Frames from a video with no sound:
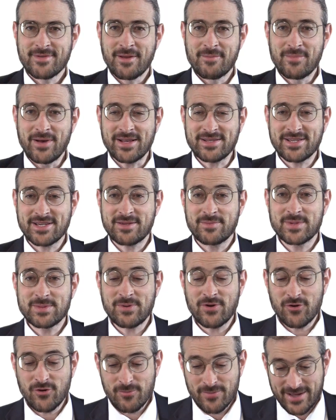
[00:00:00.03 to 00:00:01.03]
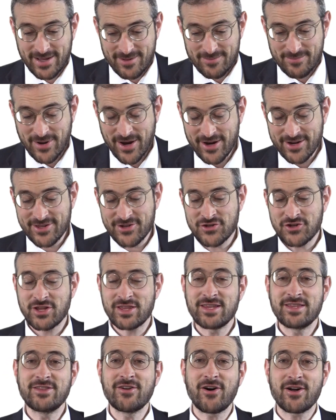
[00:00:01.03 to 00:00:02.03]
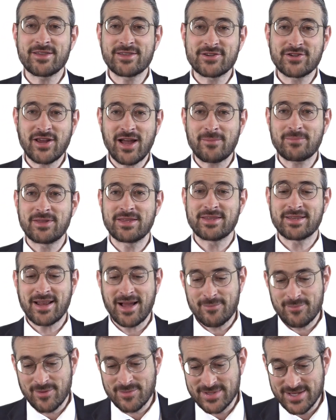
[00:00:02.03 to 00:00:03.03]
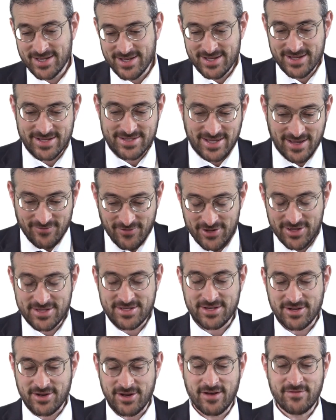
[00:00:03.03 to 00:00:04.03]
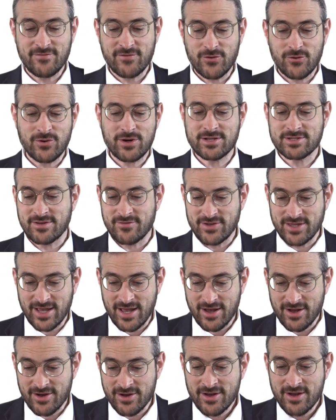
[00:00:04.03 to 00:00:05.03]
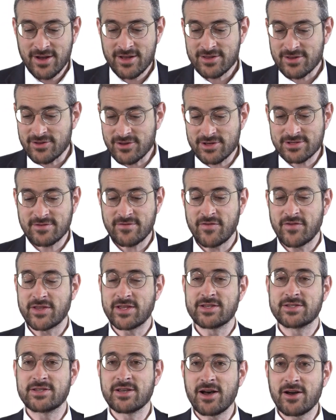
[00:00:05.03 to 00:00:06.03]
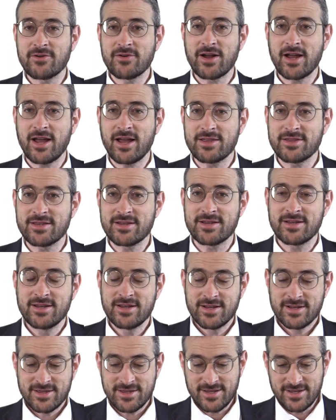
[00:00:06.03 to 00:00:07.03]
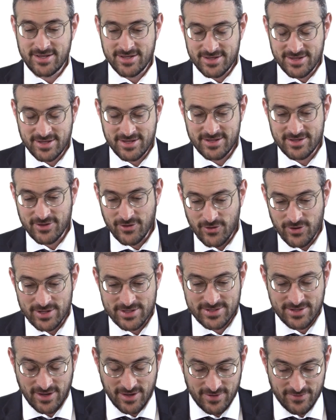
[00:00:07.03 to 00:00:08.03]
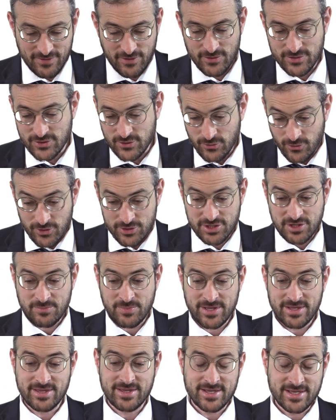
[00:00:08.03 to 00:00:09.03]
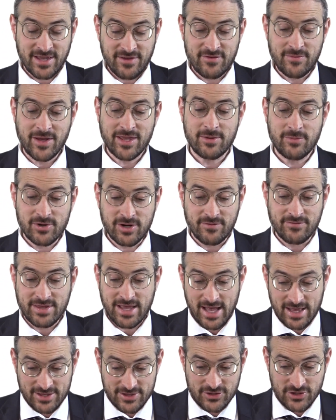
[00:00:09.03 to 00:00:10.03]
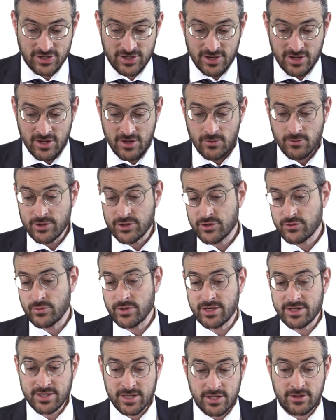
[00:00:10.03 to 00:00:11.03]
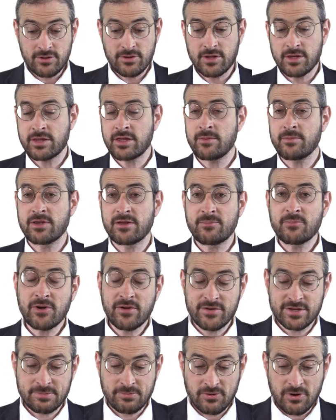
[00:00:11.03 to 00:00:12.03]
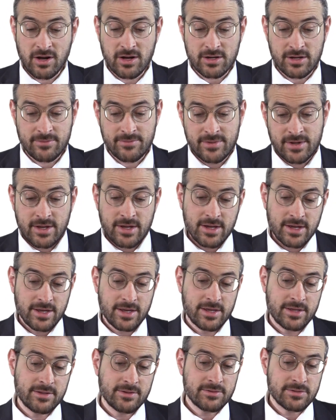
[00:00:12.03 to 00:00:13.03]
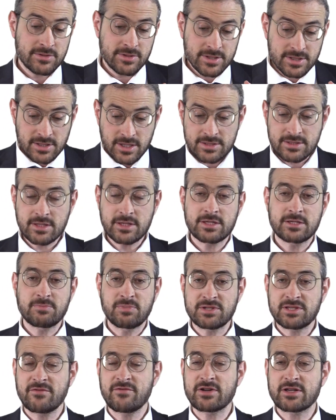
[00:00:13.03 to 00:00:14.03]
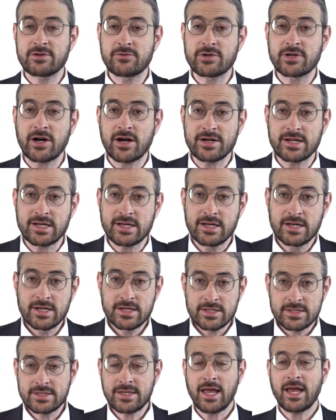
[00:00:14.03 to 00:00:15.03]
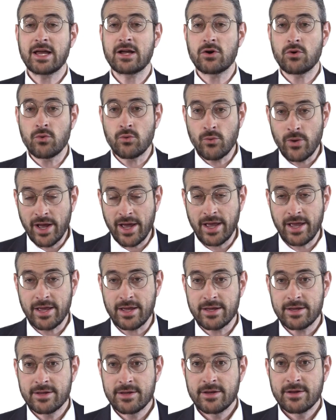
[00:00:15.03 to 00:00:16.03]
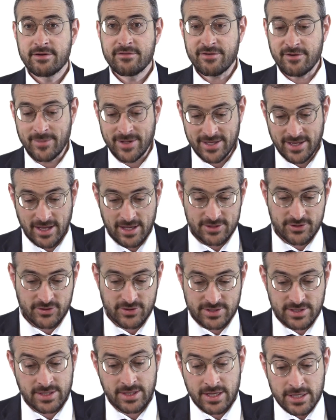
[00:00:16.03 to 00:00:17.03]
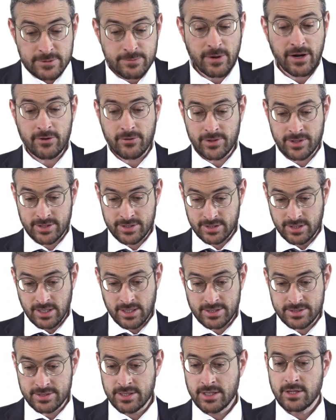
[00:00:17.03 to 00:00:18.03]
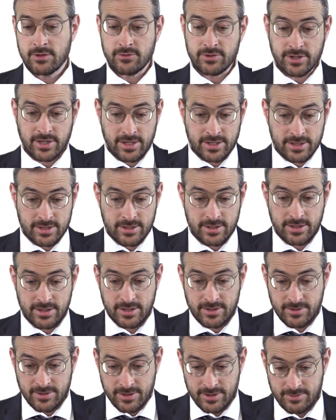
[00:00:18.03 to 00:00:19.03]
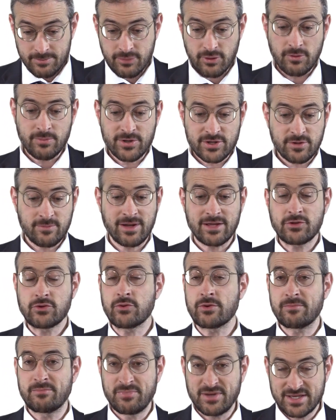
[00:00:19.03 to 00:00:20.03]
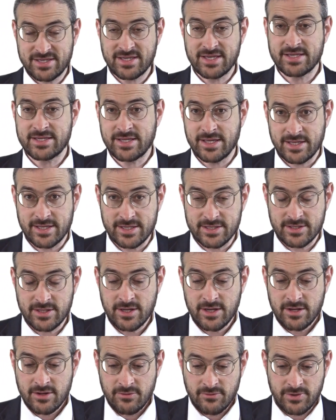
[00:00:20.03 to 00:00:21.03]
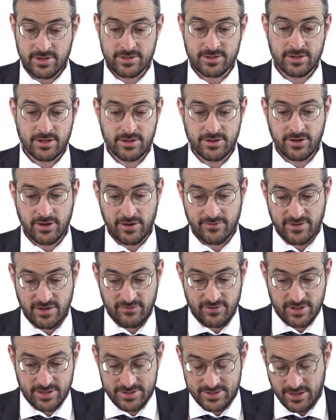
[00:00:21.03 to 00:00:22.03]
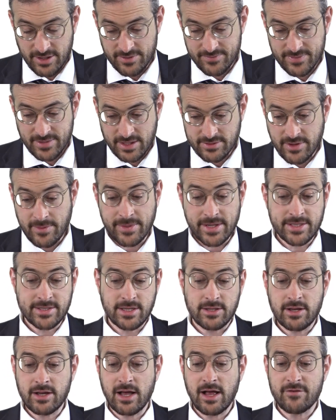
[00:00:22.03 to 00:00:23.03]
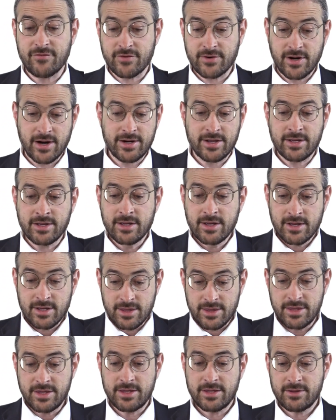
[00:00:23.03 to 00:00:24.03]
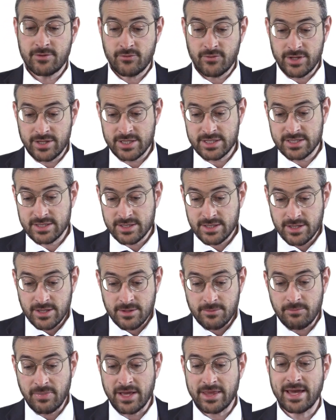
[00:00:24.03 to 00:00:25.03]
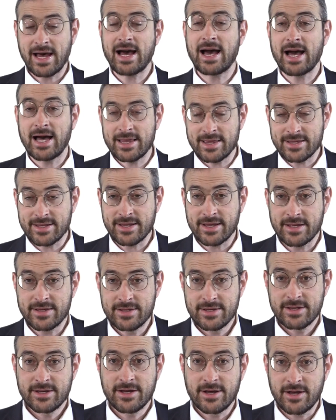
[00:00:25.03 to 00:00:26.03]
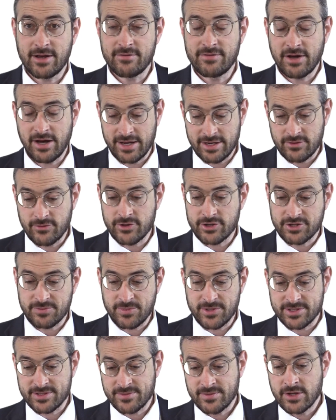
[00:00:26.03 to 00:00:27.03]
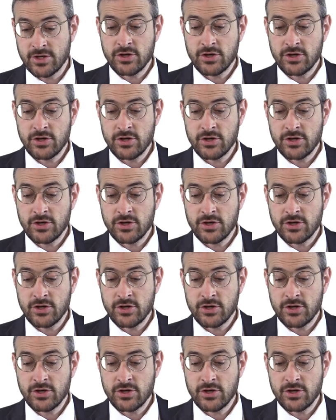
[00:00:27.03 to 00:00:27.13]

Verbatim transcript: Be'ez this Yisboch, we begin Perik Tashi, the ninth chapter in the Rambam's Hilchas, Avodis Kechav, Mechukas Avedeha, the laws of Avodah Zarah, and the, the, the laws of those who worship it, in the Sefer Mad, the Book of Knowledge, which we continue the theme of the previous Parakim, and discussing specifically regarding staying away from idolatry. In this Perik we discuss regarding the prohibition about doing business dealings with the Ibn Avodah Zarah. The Rambam gets halacha off regarding the, when it's by the holiday of the idol worshippers.